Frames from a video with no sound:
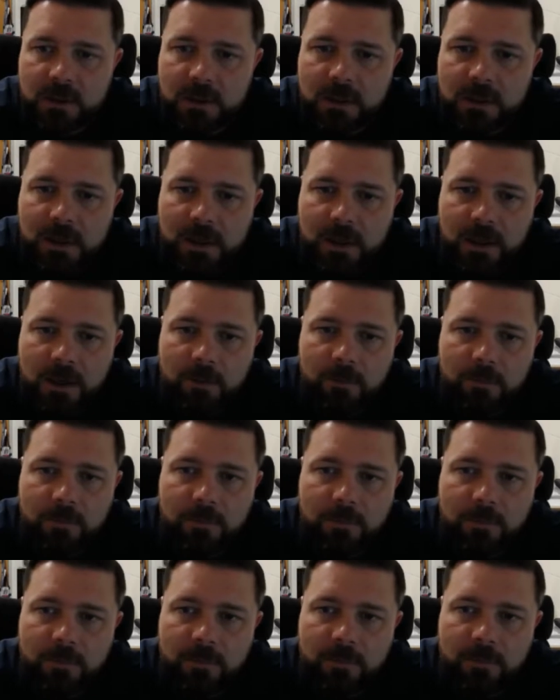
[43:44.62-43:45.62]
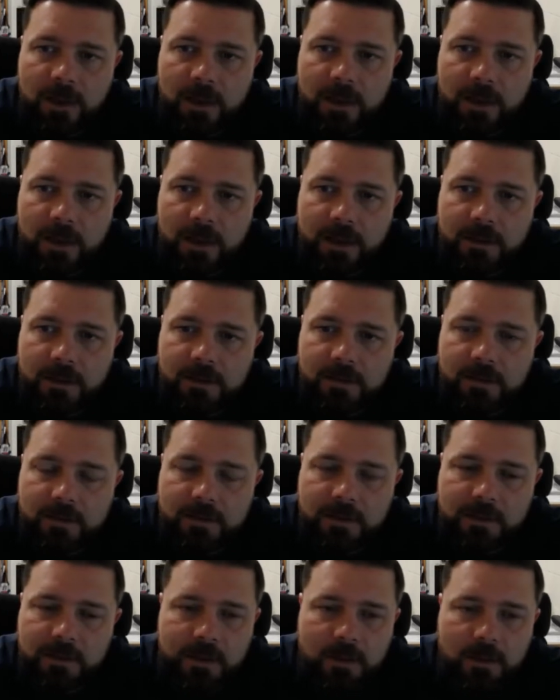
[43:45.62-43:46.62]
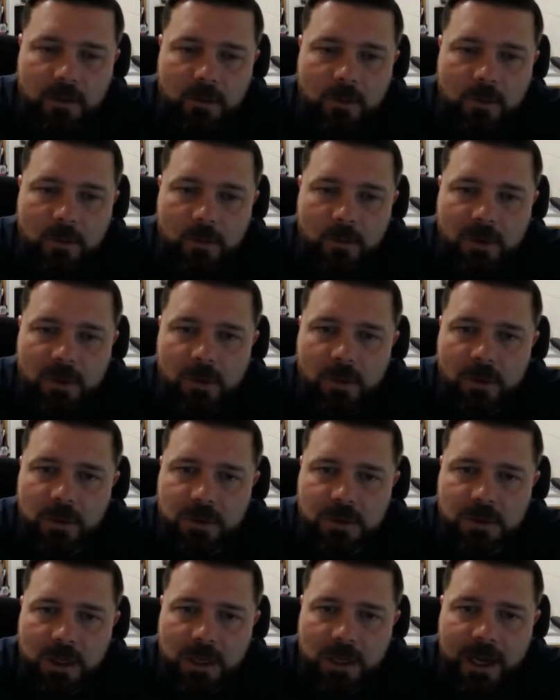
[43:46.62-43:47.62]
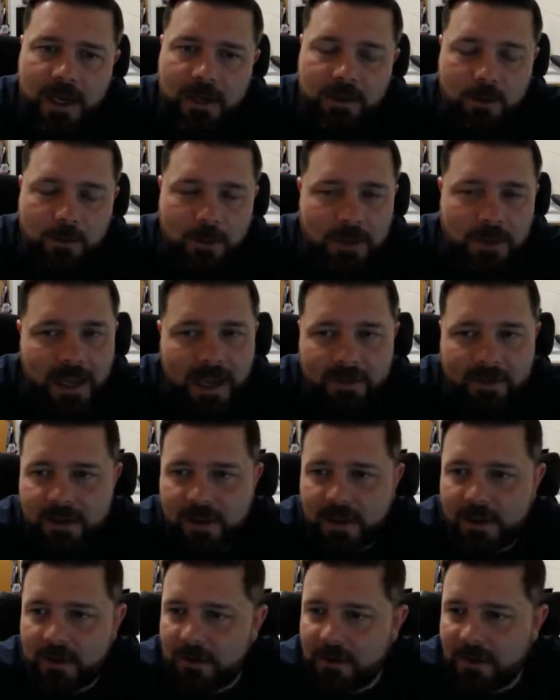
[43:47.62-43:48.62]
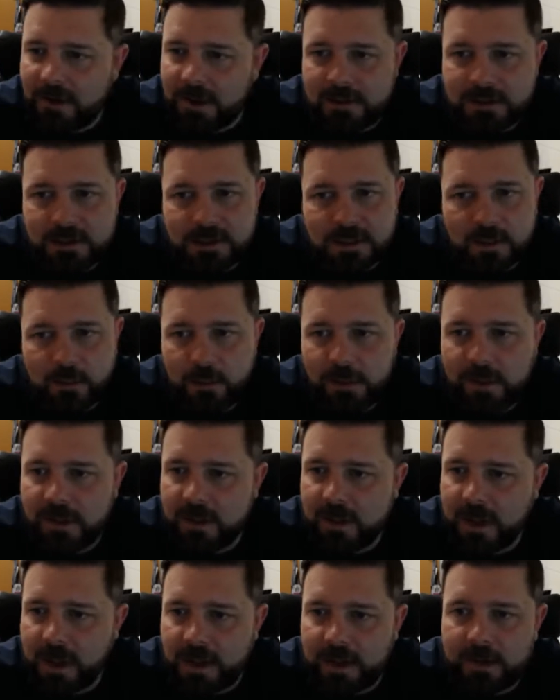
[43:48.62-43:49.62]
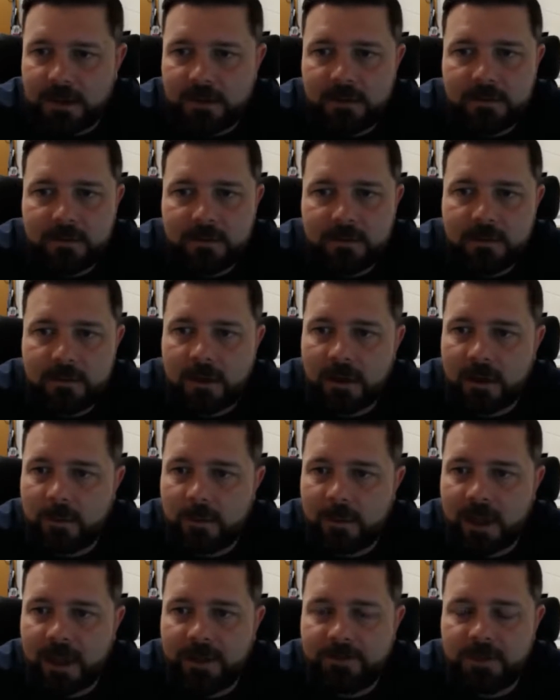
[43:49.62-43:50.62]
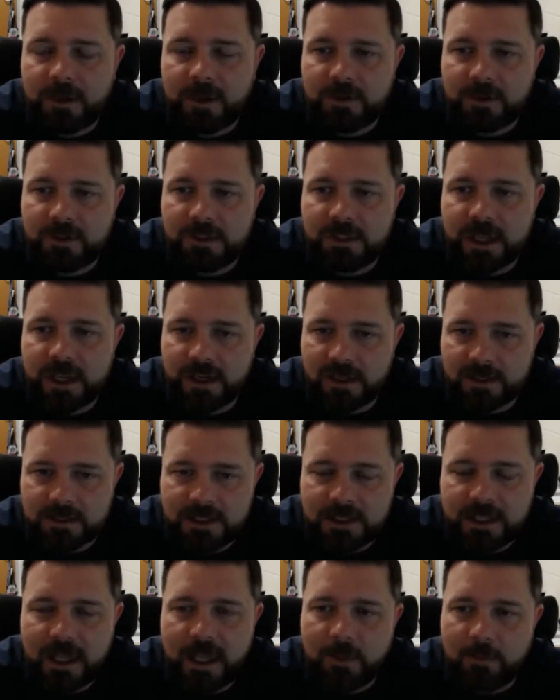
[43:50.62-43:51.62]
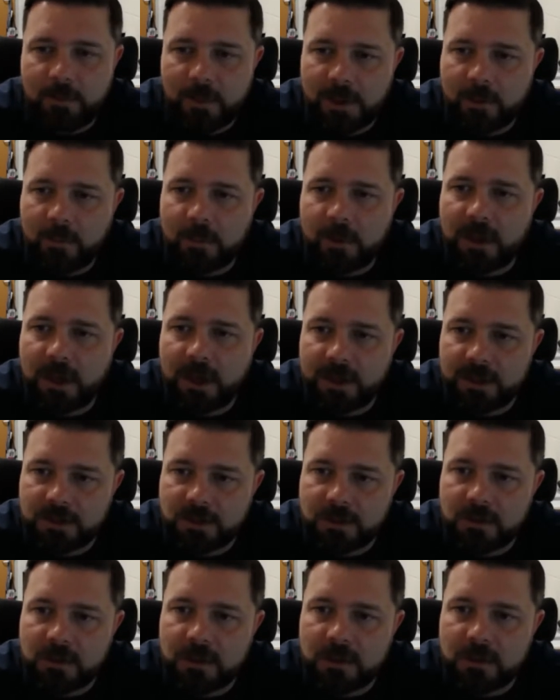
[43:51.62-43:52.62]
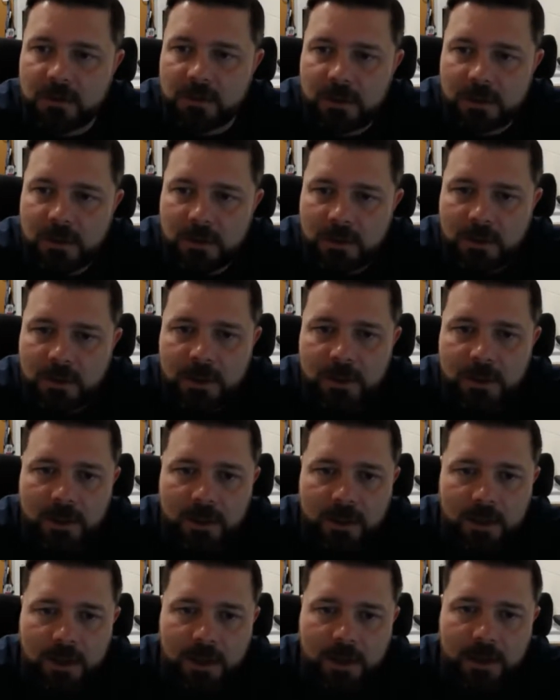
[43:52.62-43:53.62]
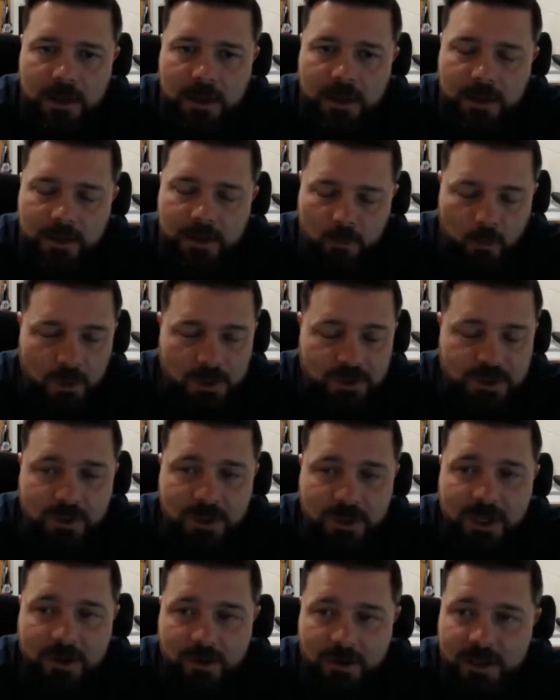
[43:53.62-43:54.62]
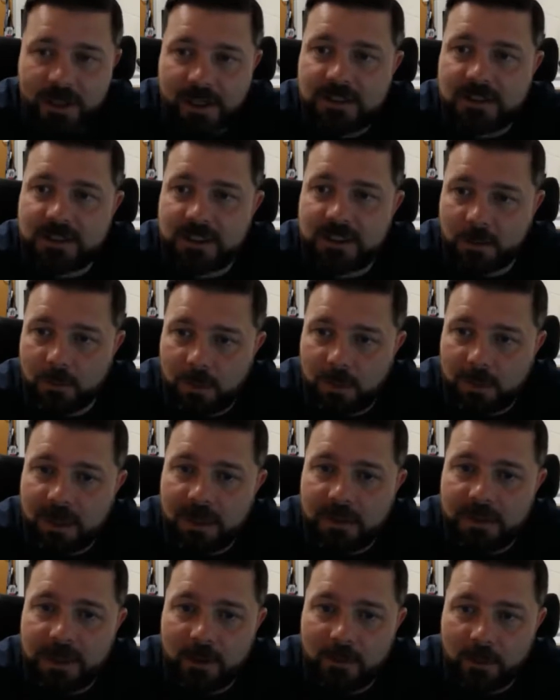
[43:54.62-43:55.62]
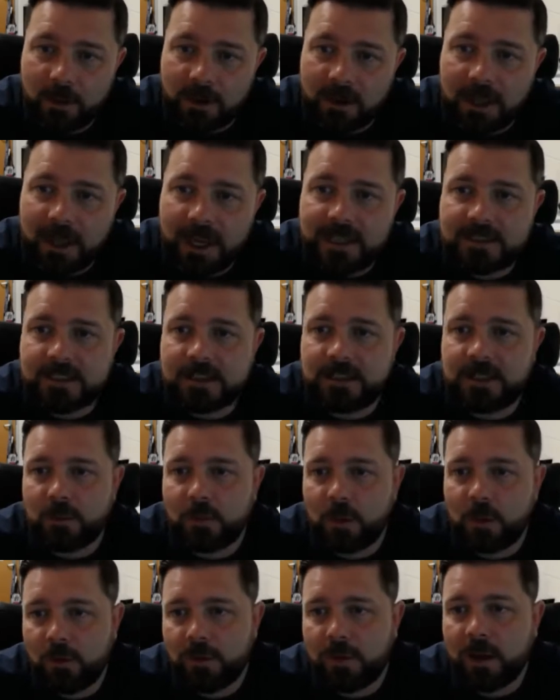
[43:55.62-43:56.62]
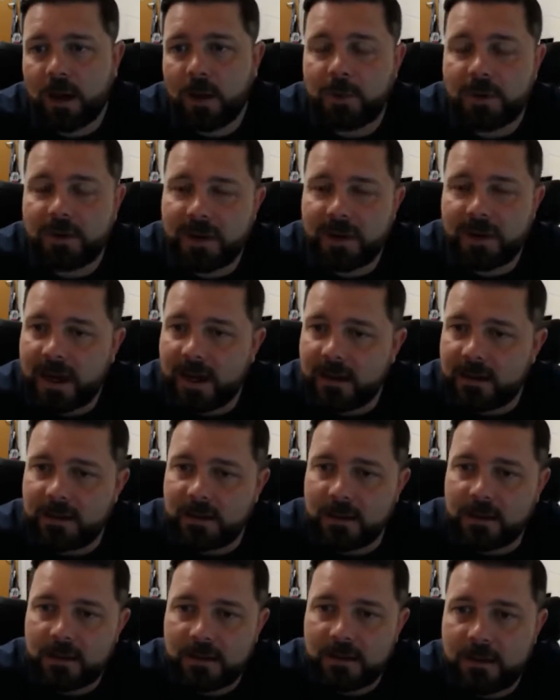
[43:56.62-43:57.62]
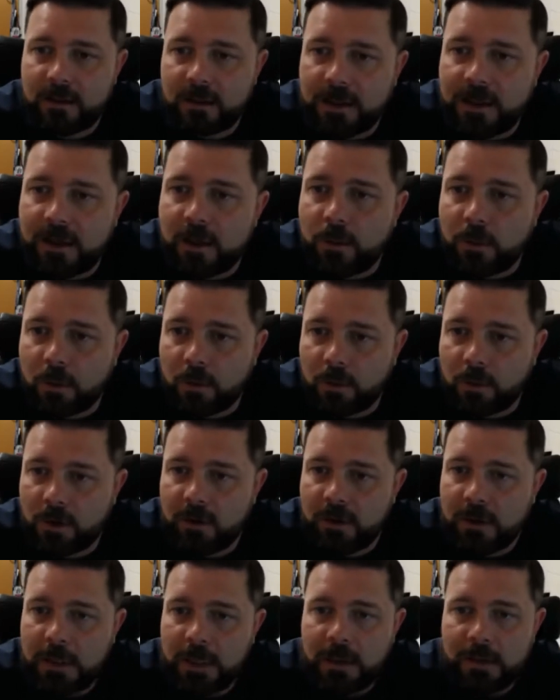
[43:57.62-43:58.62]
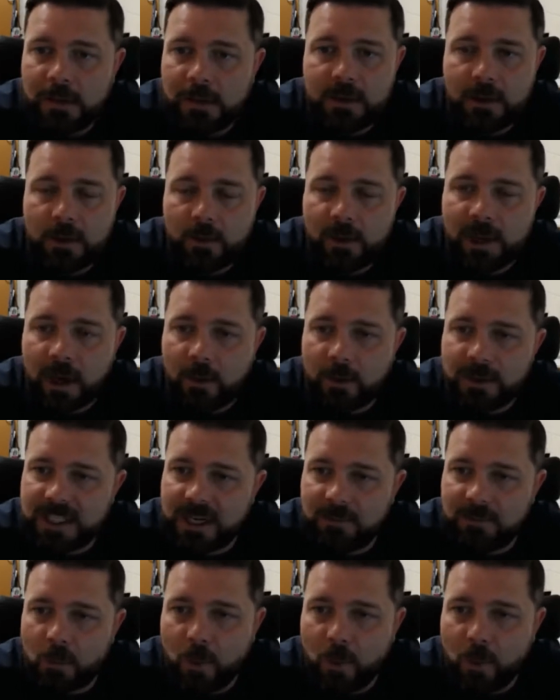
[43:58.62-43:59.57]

Um, and uh, we do those a lot. You really have to get your kids to compete at it. Um, they have to understand because it can be a monotonous drill. Uh, it, once you get your kids to compete and they realize that they're moving up and down in the, the leaderboard, you know, we always have a